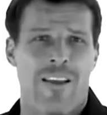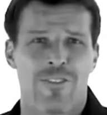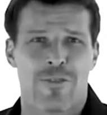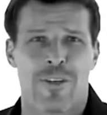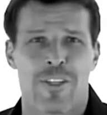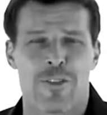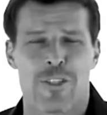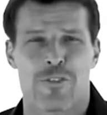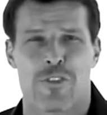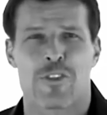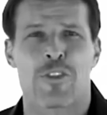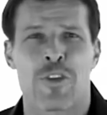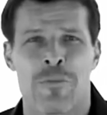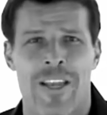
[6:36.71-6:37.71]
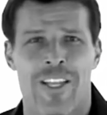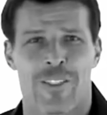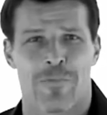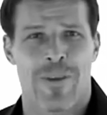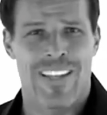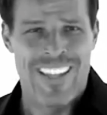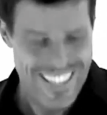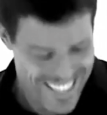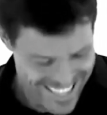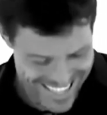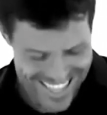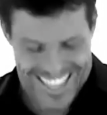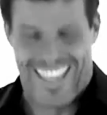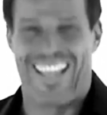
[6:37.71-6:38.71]
I was going to do this for 2 minutes, but
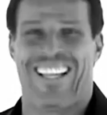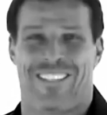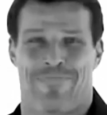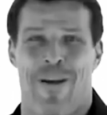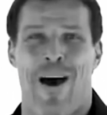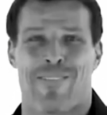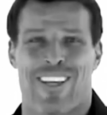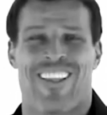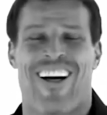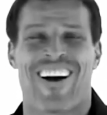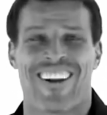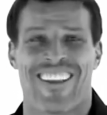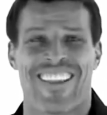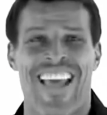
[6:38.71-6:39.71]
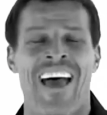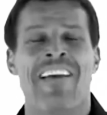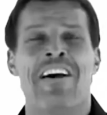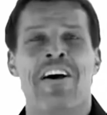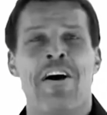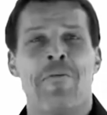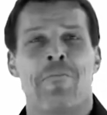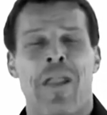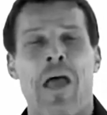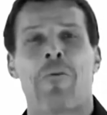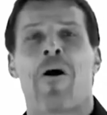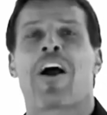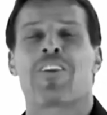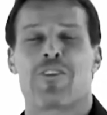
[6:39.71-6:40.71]
it's probably longer than that. But I
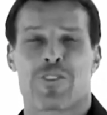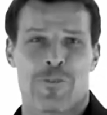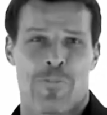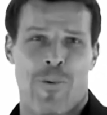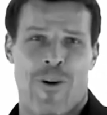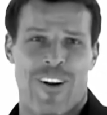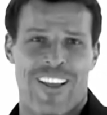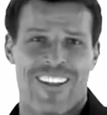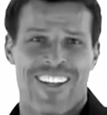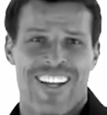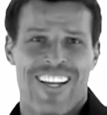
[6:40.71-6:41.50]
want you supported.